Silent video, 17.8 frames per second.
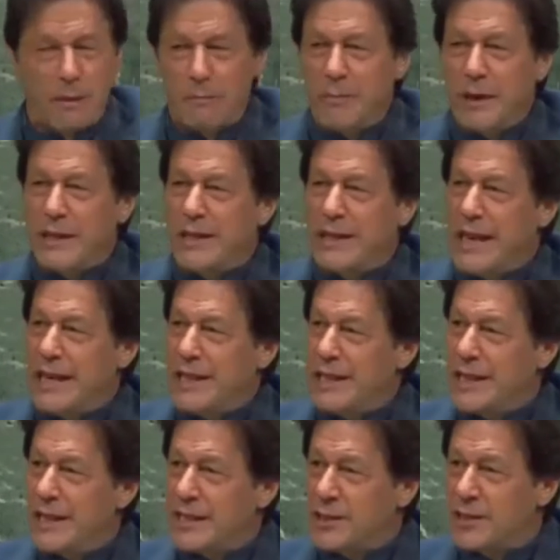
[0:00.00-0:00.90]
But
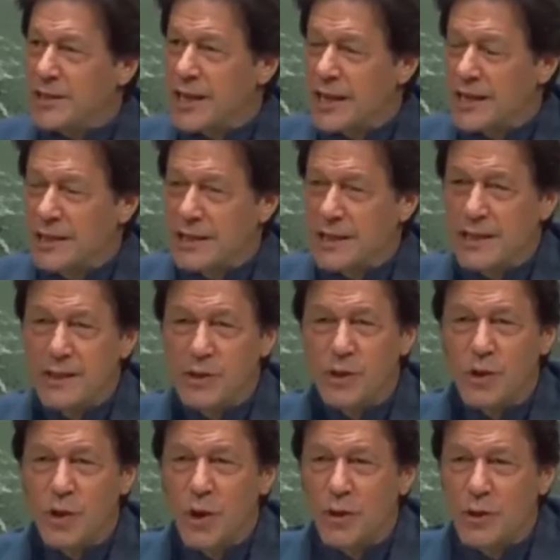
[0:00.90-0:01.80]

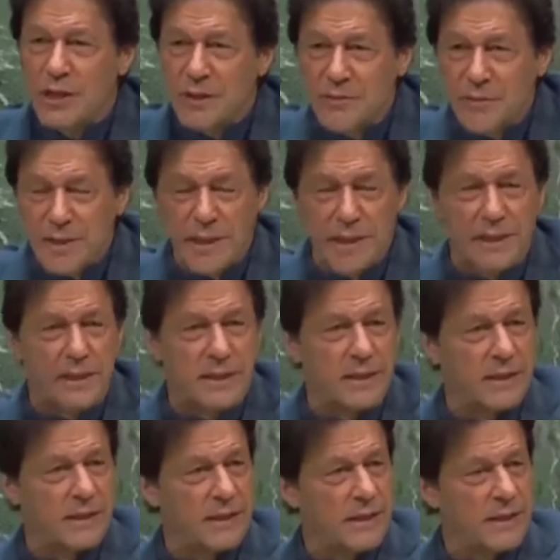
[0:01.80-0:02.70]
it's so
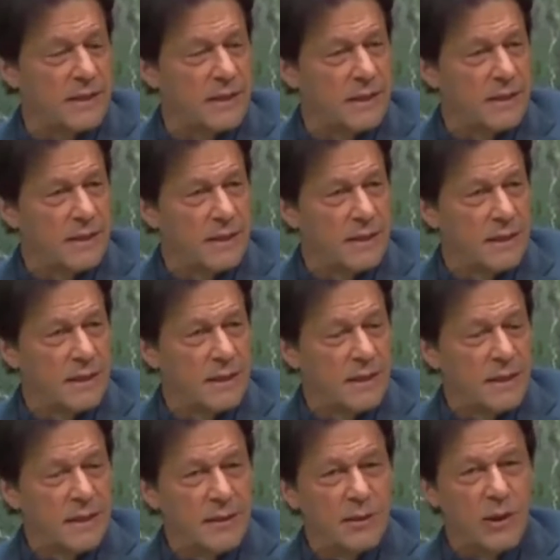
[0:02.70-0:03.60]
difficult.
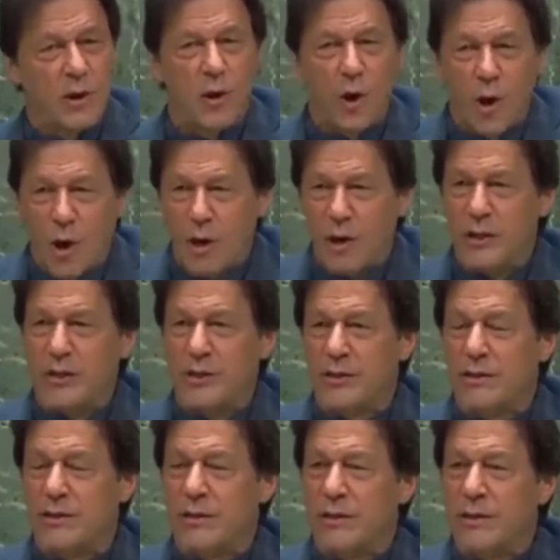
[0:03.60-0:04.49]
The
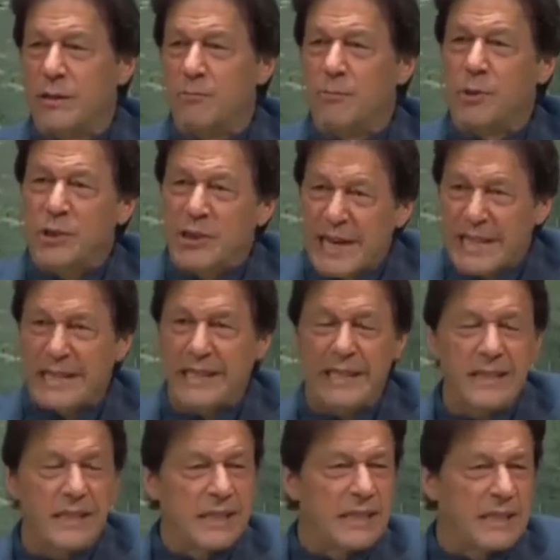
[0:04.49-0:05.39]
laws
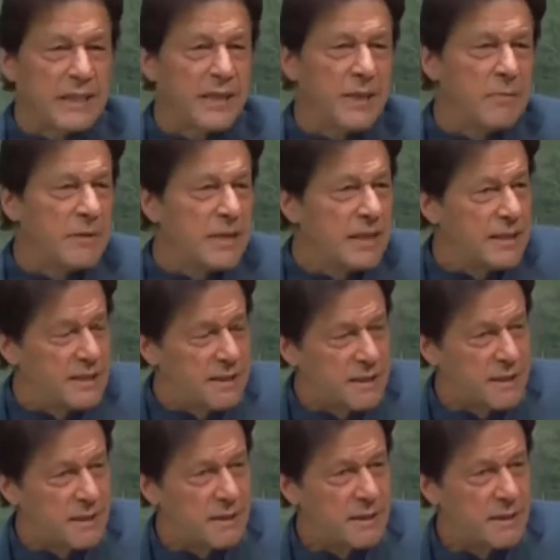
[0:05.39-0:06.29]
protecting these
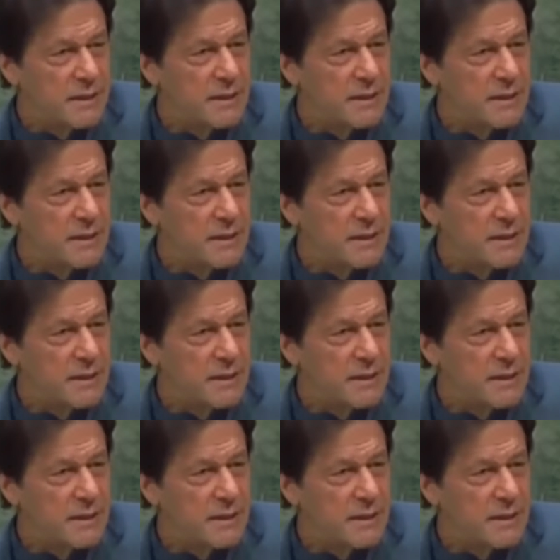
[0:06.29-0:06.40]
criminals.